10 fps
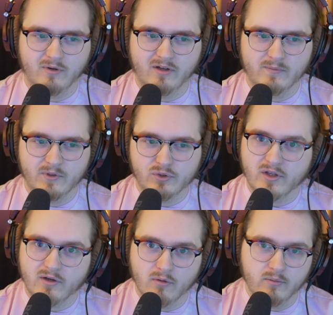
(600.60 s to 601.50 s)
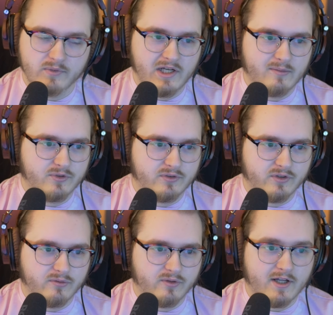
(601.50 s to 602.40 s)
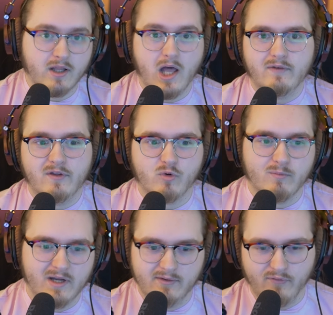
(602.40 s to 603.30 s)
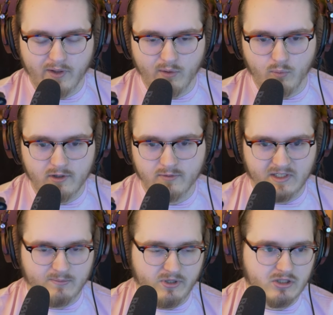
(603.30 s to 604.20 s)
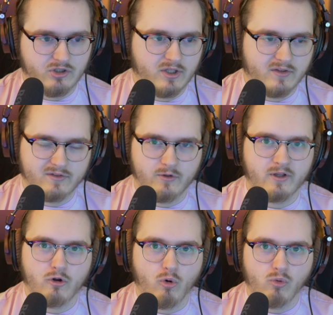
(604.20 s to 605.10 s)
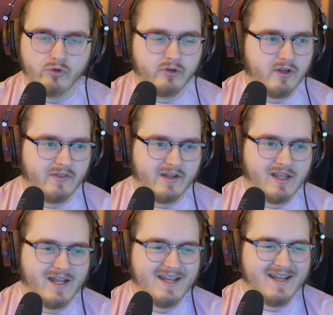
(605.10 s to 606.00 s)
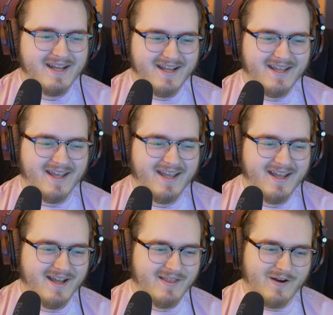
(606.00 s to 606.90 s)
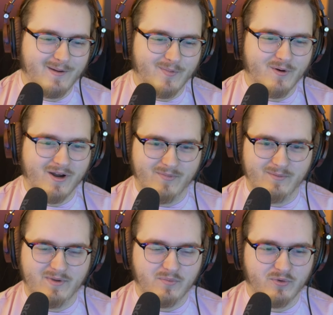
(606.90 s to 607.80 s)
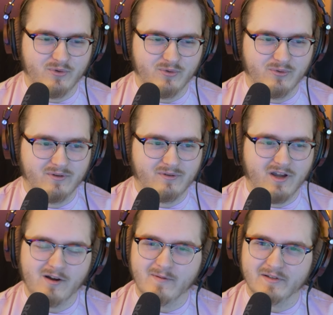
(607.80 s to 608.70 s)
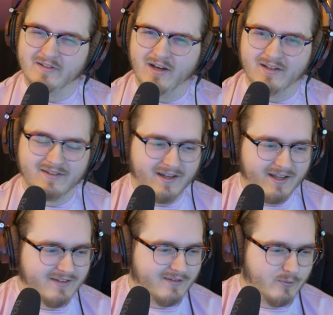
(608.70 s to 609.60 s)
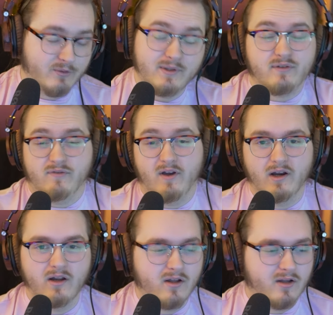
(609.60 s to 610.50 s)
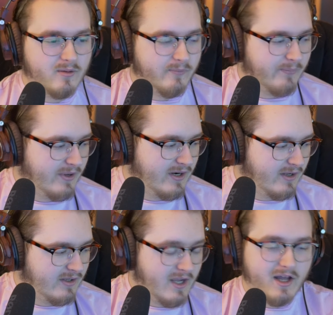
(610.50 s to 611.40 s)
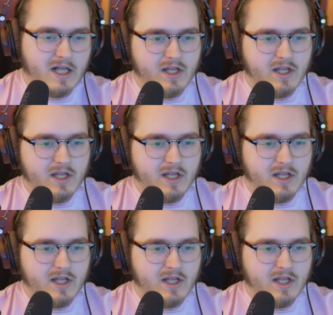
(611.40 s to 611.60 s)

I wanted them to look like Chrome tabs. So, like, a lot of them were made for like Windows X P and shit, so they look old, and they they're not programmed by people who care about aesthetics, I guess, which, which is fine. But uh, yeah.